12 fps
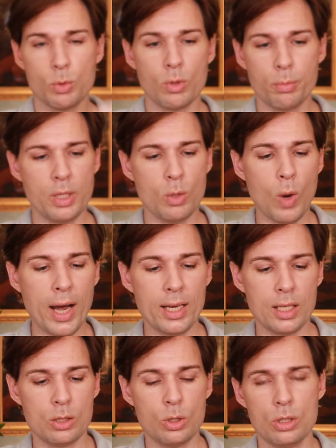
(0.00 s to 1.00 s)
will be white
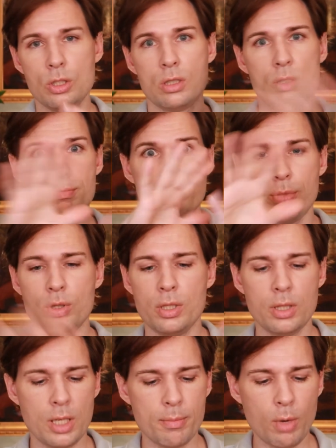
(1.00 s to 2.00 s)
as you're just putting
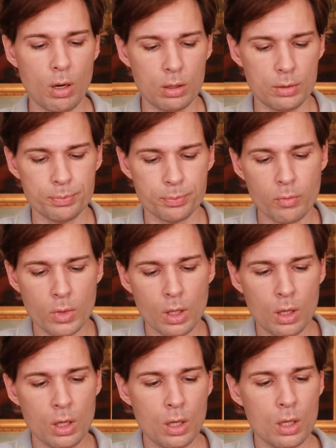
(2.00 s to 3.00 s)
them on.
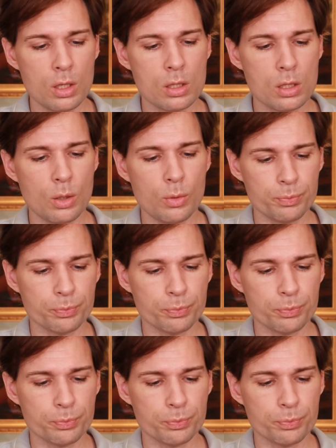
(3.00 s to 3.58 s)
So